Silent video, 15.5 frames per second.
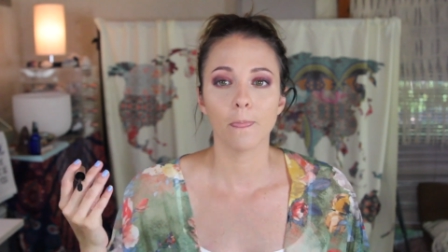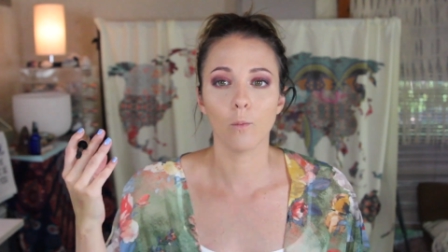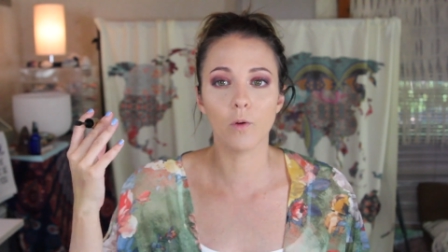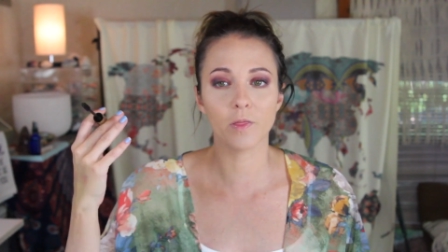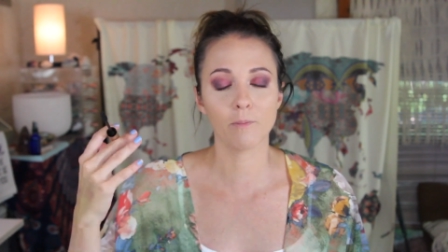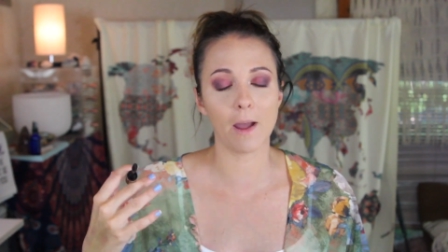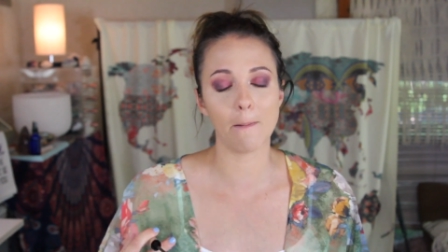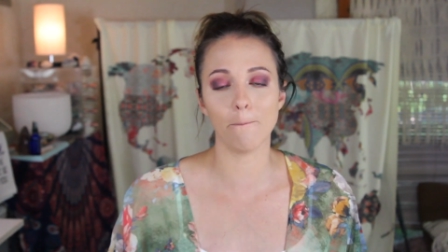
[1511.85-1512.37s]

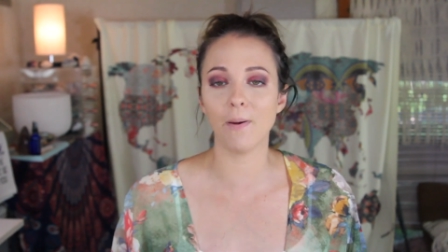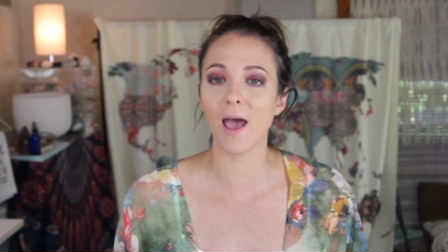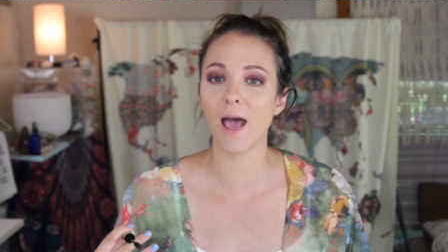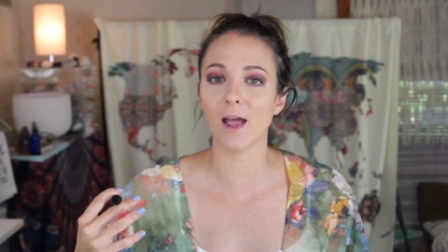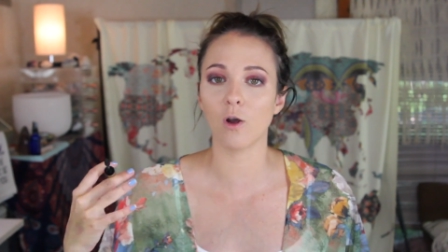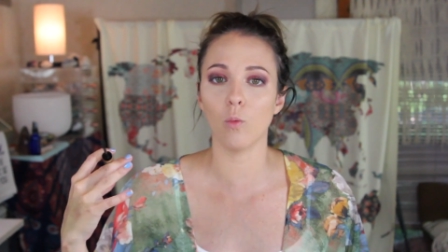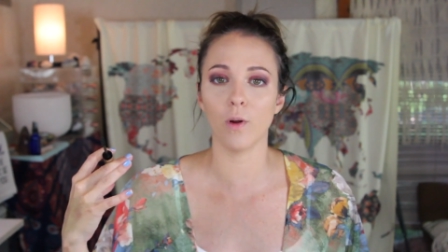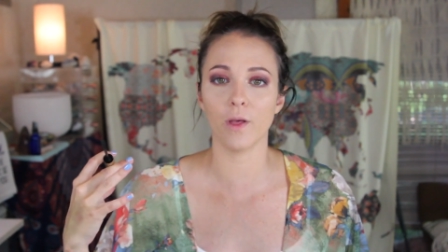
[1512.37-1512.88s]
with my
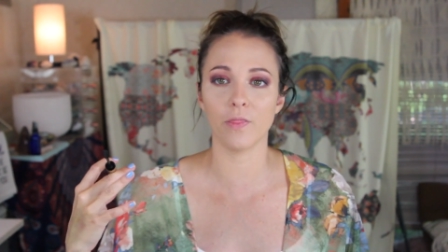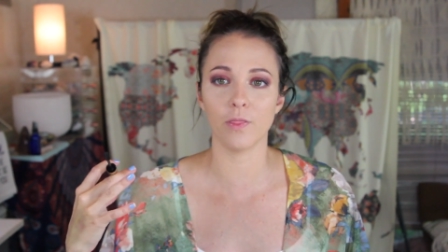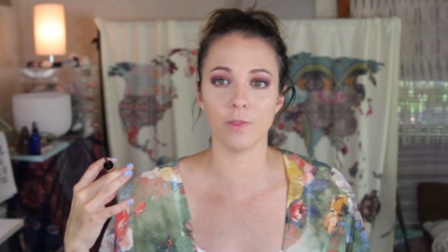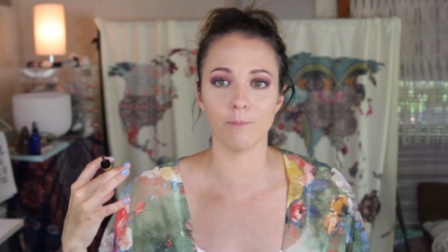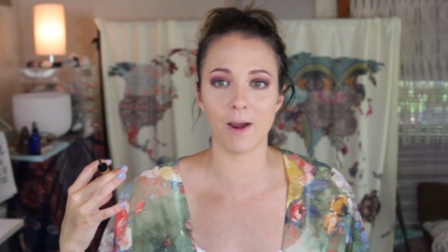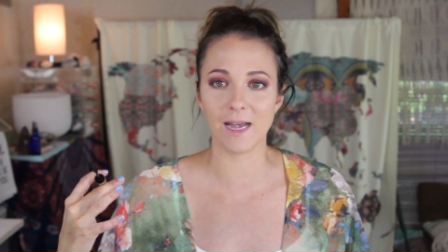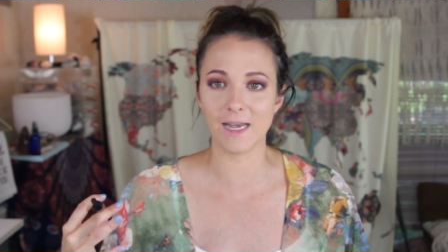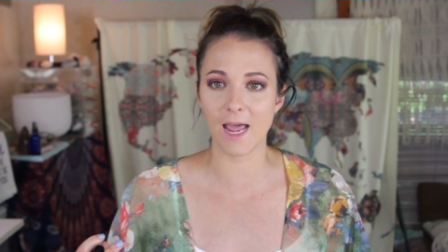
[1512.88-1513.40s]
back, with
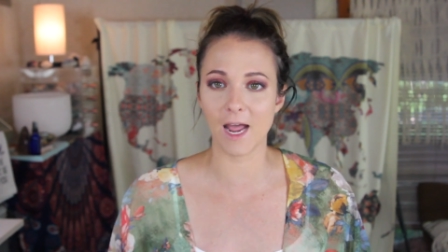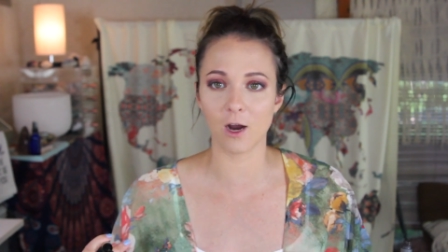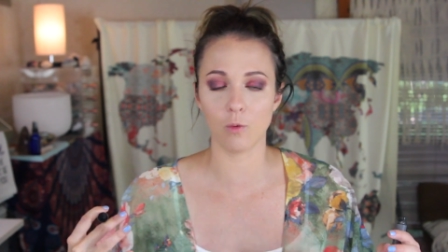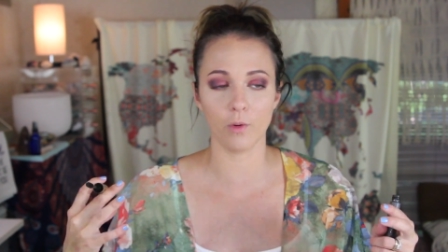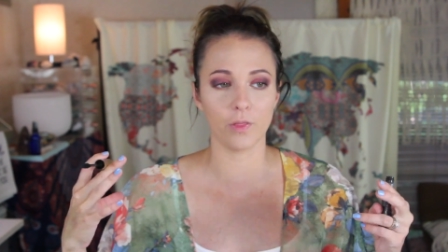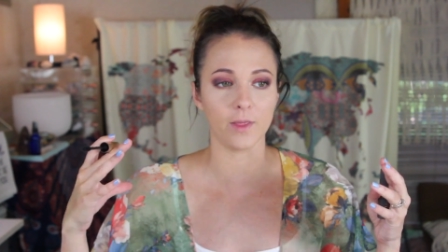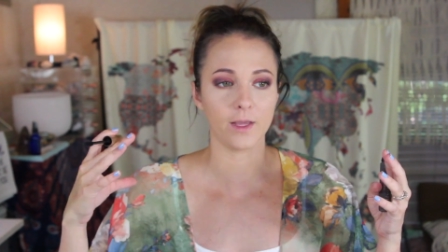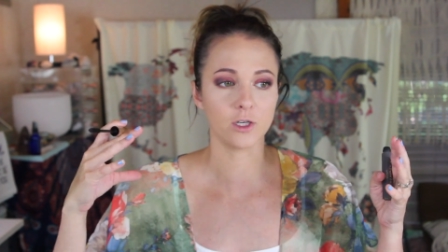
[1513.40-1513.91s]
my
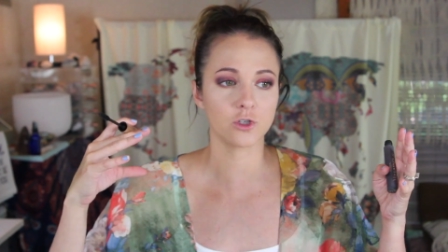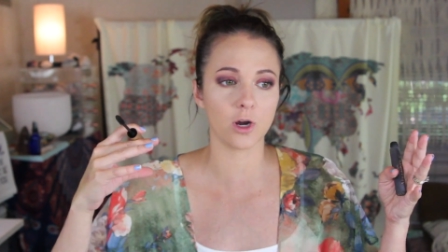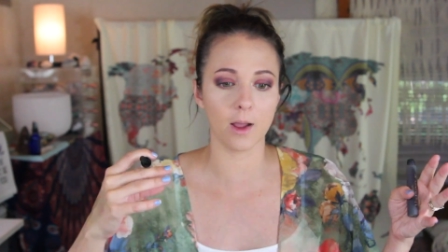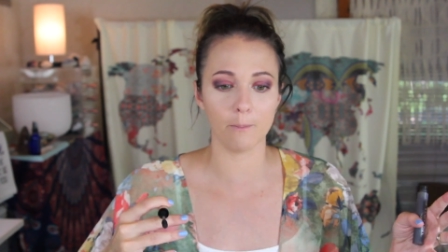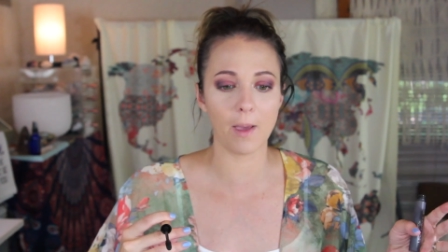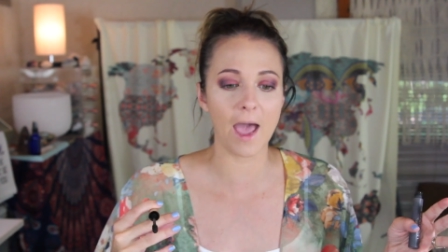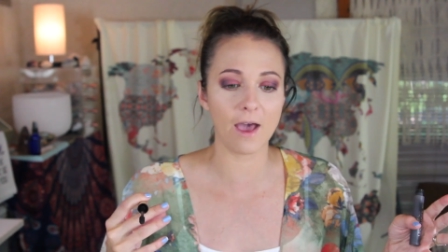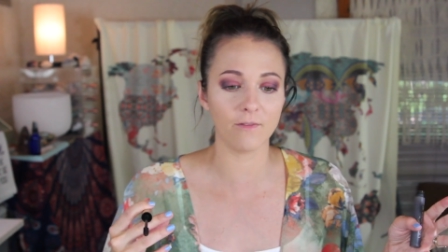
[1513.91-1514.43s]
neck, with like
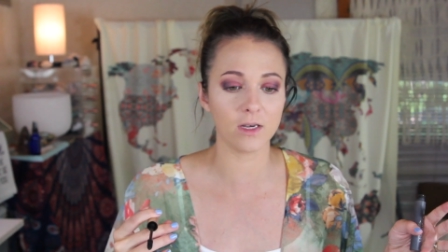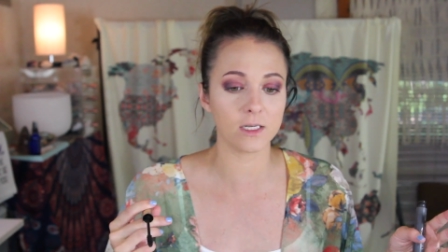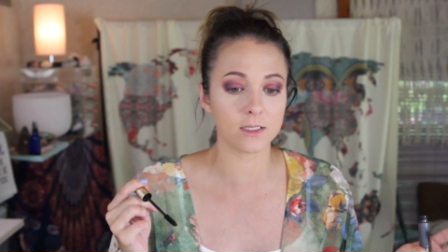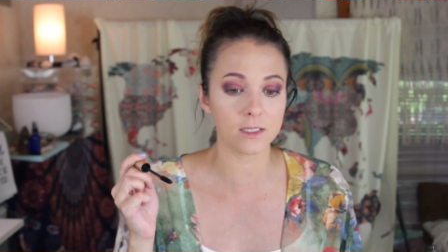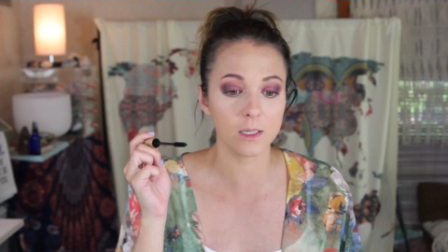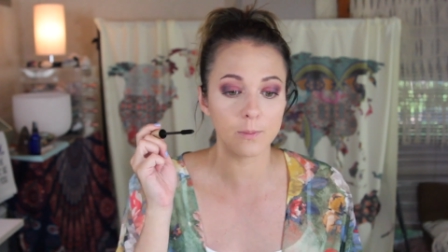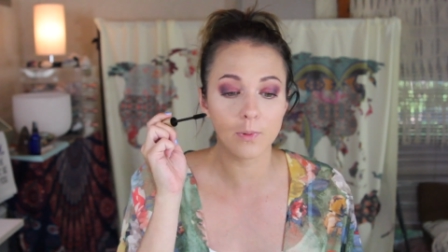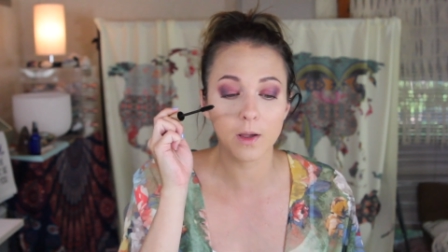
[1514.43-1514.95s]
having to
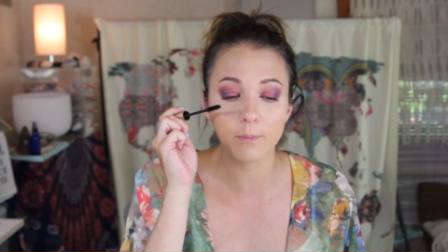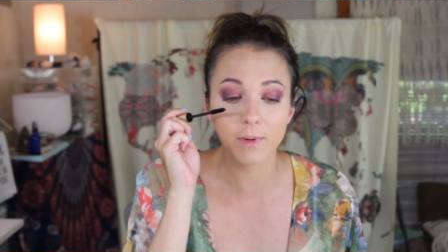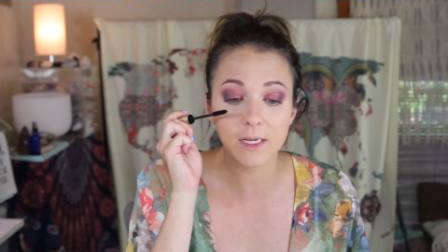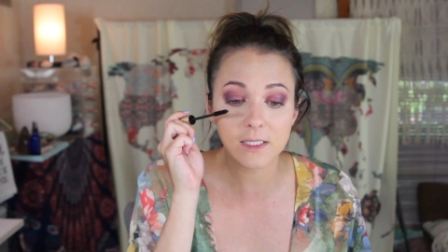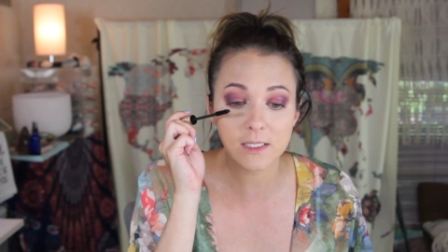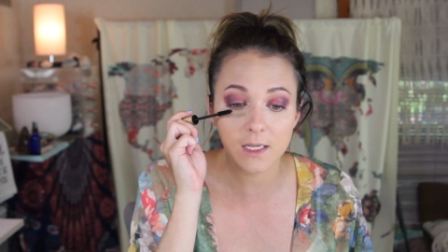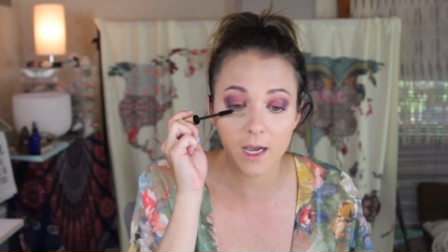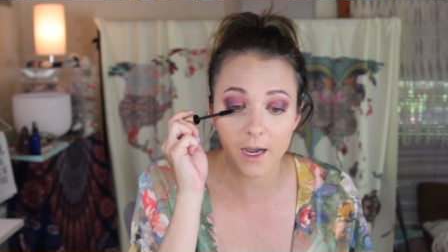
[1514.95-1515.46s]
sleep on
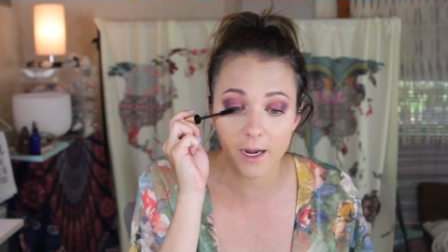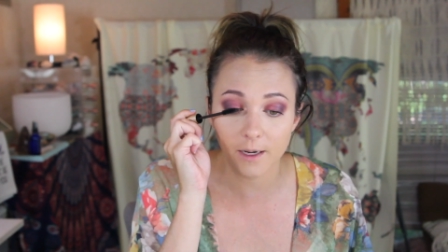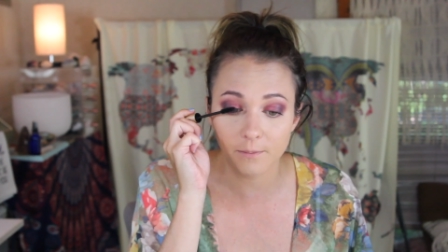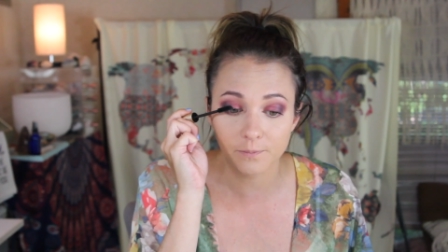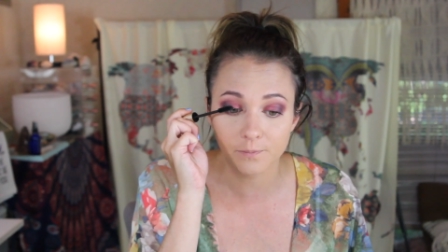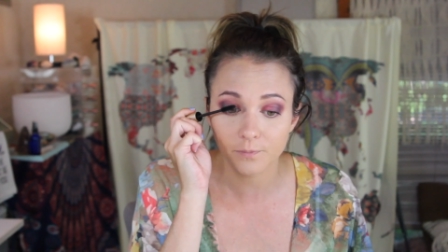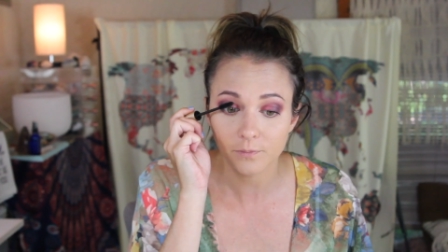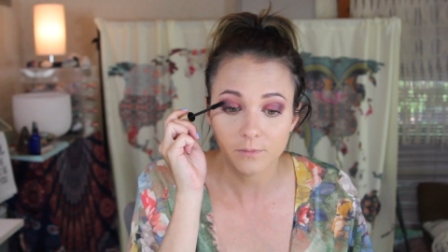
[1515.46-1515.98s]
my
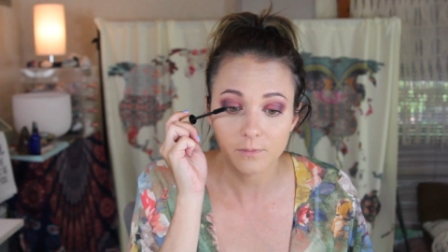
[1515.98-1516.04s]
side,